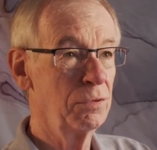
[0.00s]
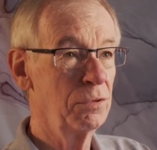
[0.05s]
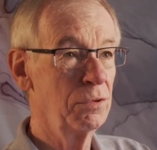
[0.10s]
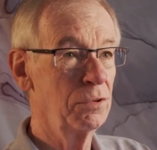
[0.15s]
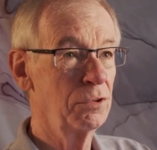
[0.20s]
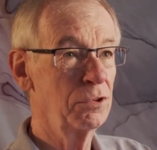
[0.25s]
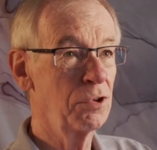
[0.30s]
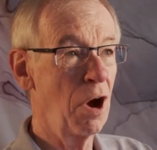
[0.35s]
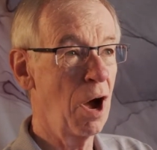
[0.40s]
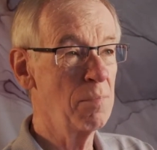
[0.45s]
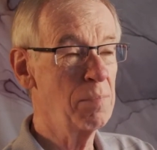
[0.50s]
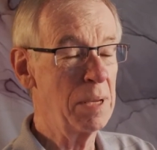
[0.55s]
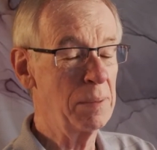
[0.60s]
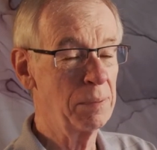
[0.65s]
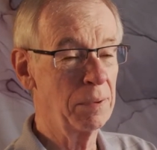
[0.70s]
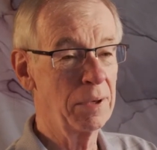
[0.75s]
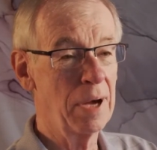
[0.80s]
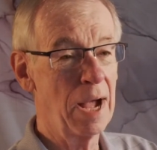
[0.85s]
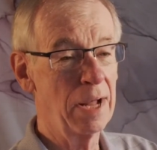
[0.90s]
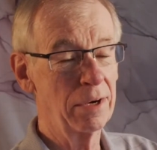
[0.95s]
taught
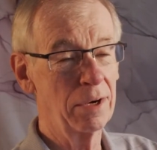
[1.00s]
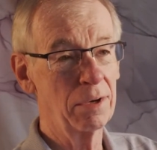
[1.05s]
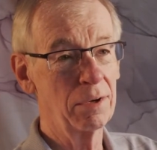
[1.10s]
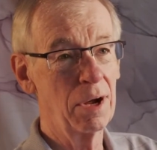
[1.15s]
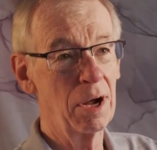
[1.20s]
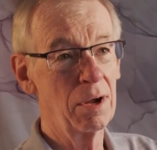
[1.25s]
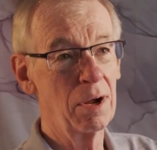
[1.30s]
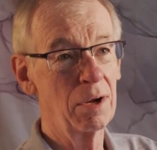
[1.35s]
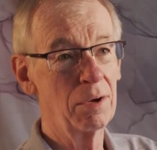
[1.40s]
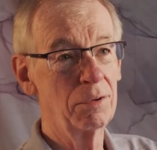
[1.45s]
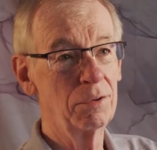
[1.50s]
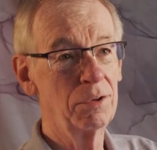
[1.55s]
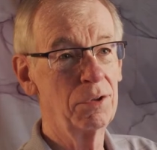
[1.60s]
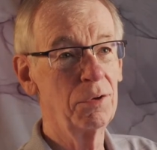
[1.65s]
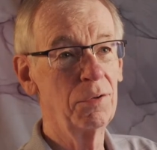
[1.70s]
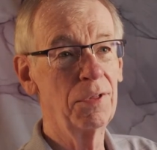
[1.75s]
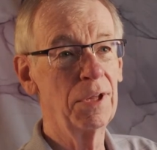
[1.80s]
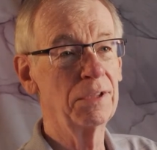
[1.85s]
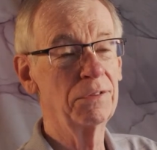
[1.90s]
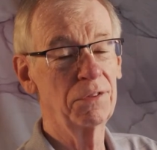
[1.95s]
people how to do
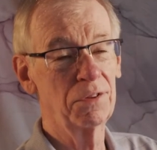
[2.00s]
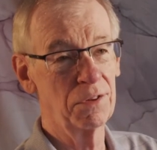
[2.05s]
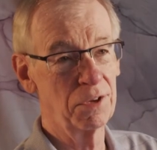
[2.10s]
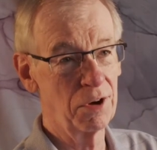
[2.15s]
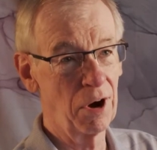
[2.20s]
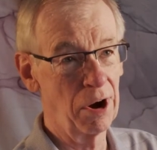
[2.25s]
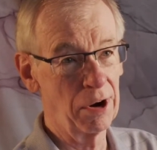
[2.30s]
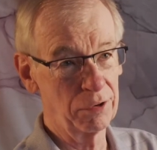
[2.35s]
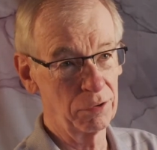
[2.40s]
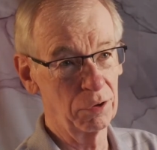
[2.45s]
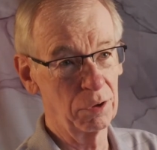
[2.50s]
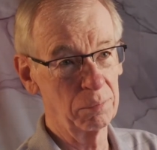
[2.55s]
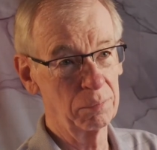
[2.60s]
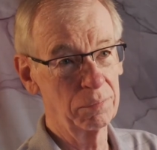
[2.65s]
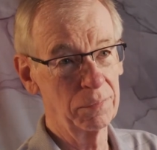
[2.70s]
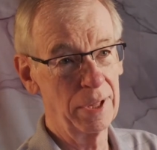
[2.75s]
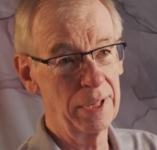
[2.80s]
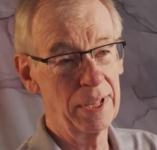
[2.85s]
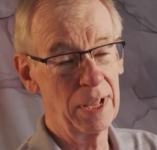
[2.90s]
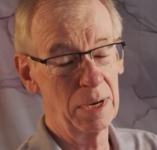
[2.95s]
things in the darkroom.
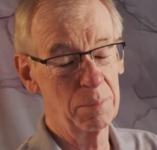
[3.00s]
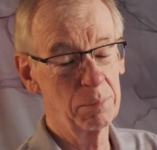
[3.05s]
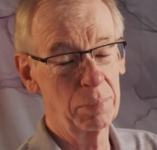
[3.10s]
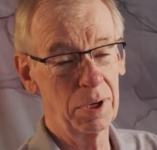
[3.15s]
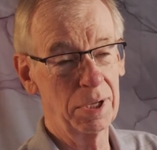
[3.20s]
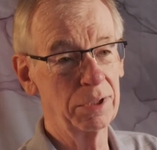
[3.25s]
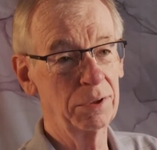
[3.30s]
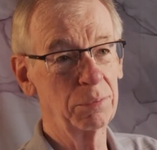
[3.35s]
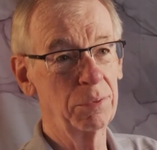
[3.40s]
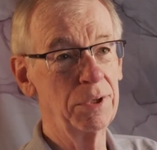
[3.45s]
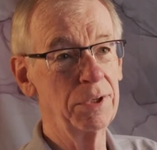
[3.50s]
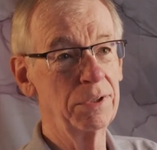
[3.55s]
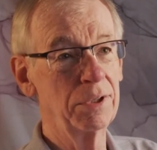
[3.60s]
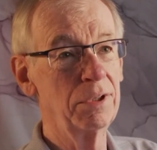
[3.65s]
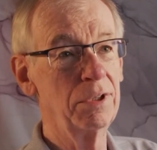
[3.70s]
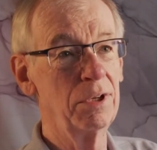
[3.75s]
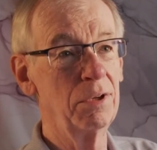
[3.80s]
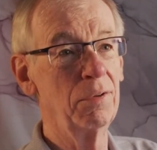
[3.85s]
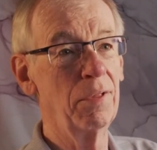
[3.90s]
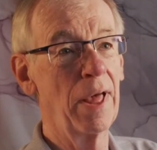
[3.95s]
They had a place where you could
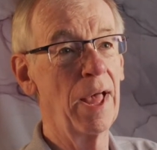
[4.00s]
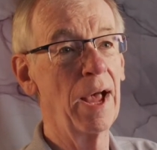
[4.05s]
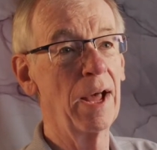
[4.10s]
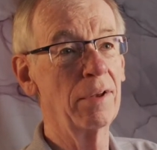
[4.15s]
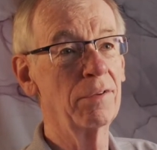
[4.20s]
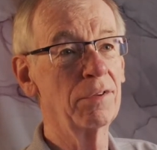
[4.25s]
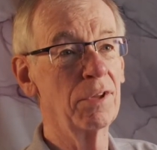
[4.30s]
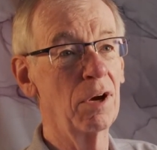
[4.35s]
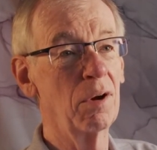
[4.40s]
do that. So